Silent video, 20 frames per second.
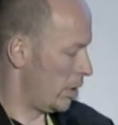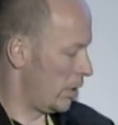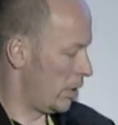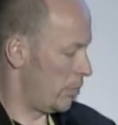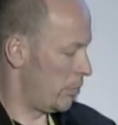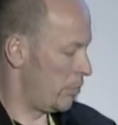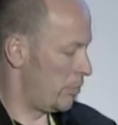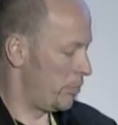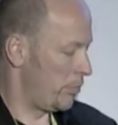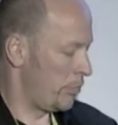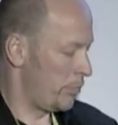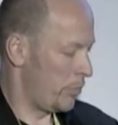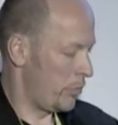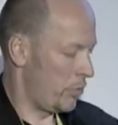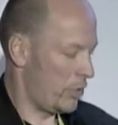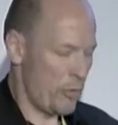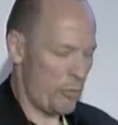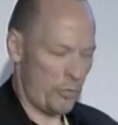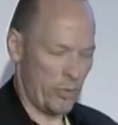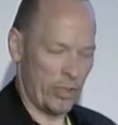
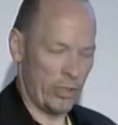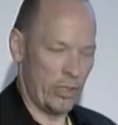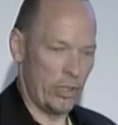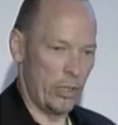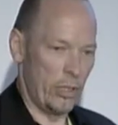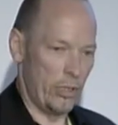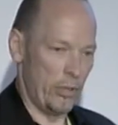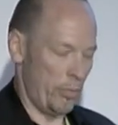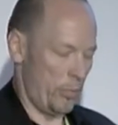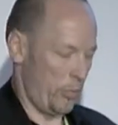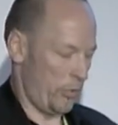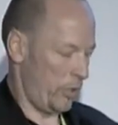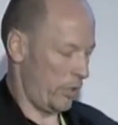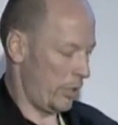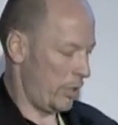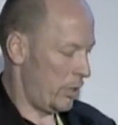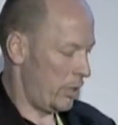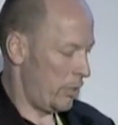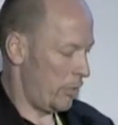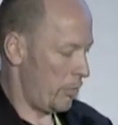Definitely
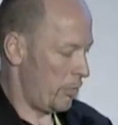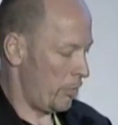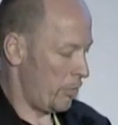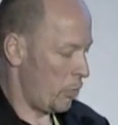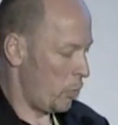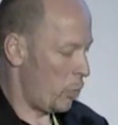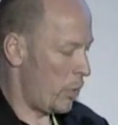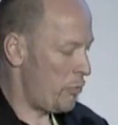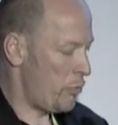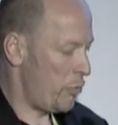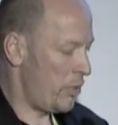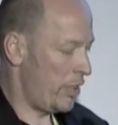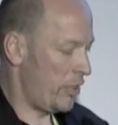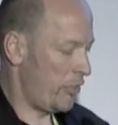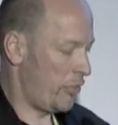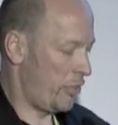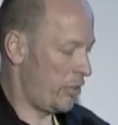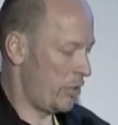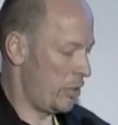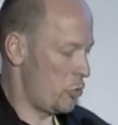single
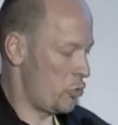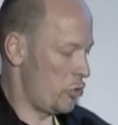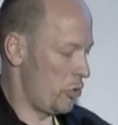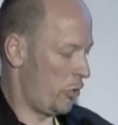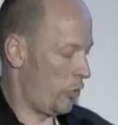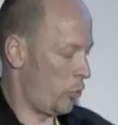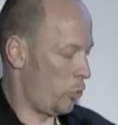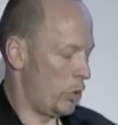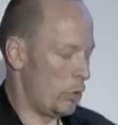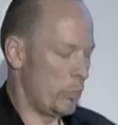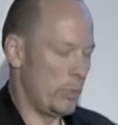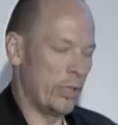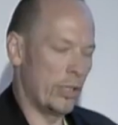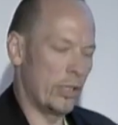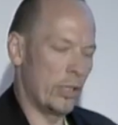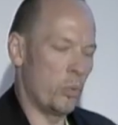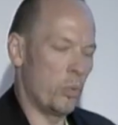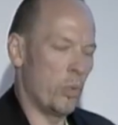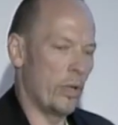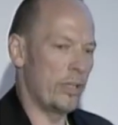wavelength solutions will be
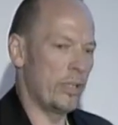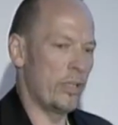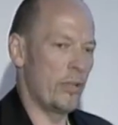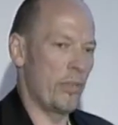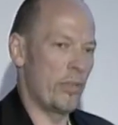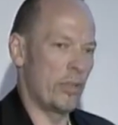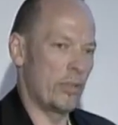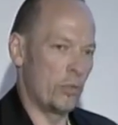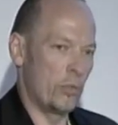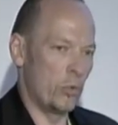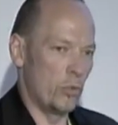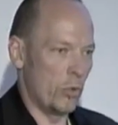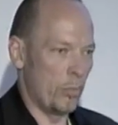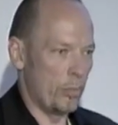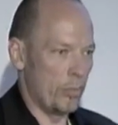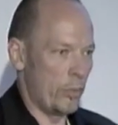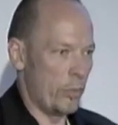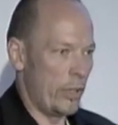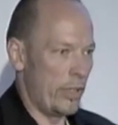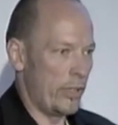required that
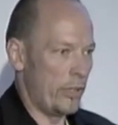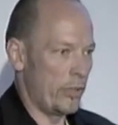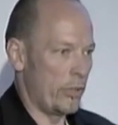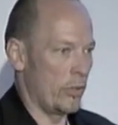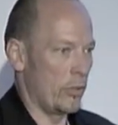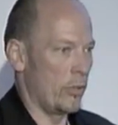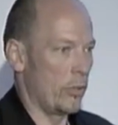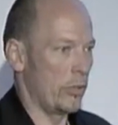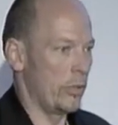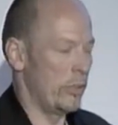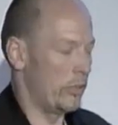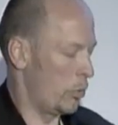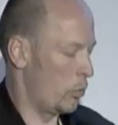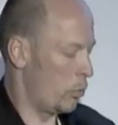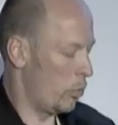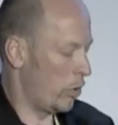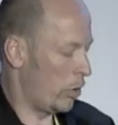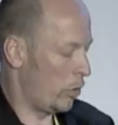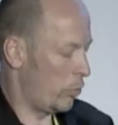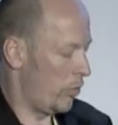cooperate or
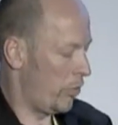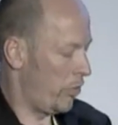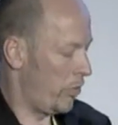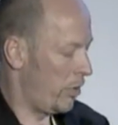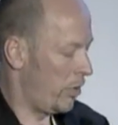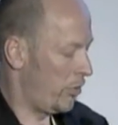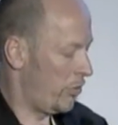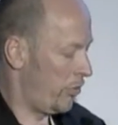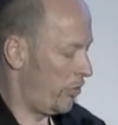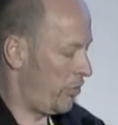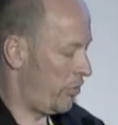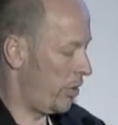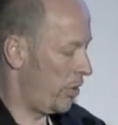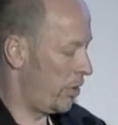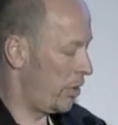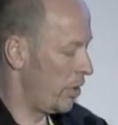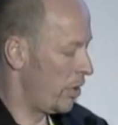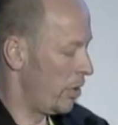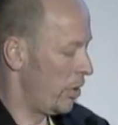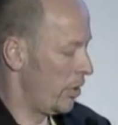interwork with the
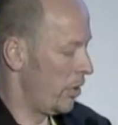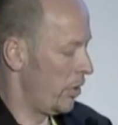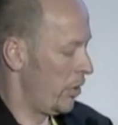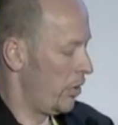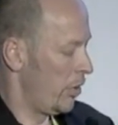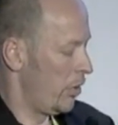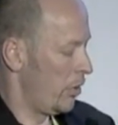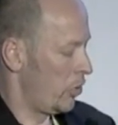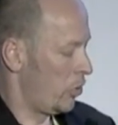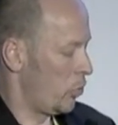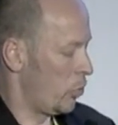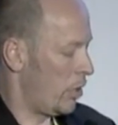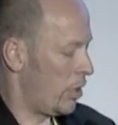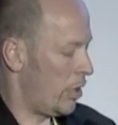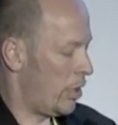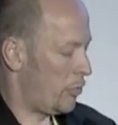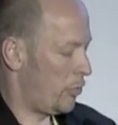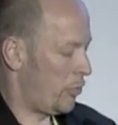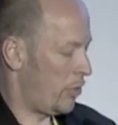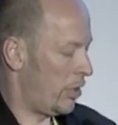existing
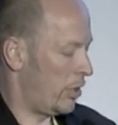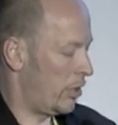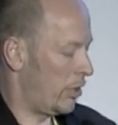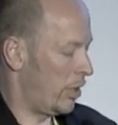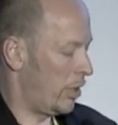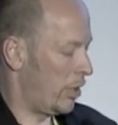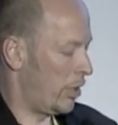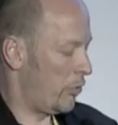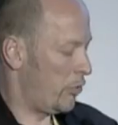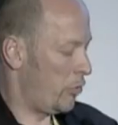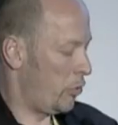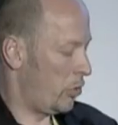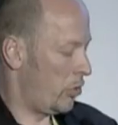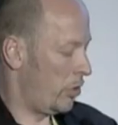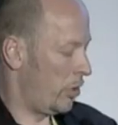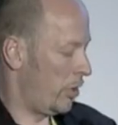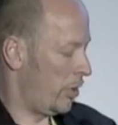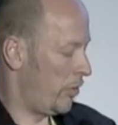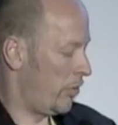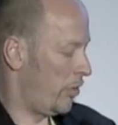2.5, 10 gig and
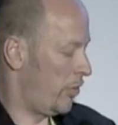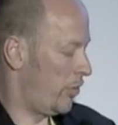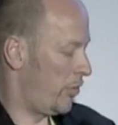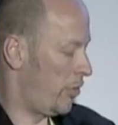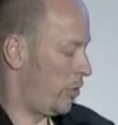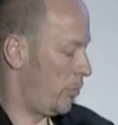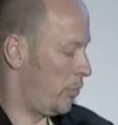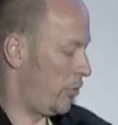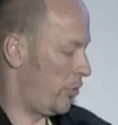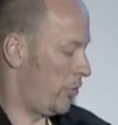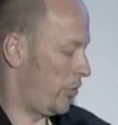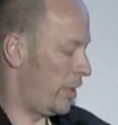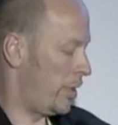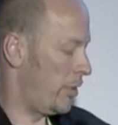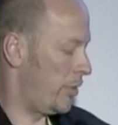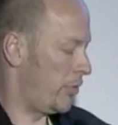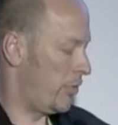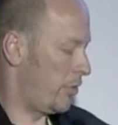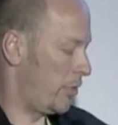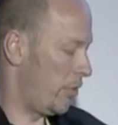40 gig systems,
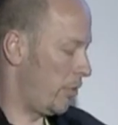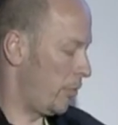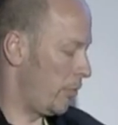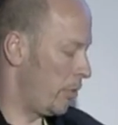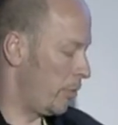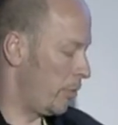and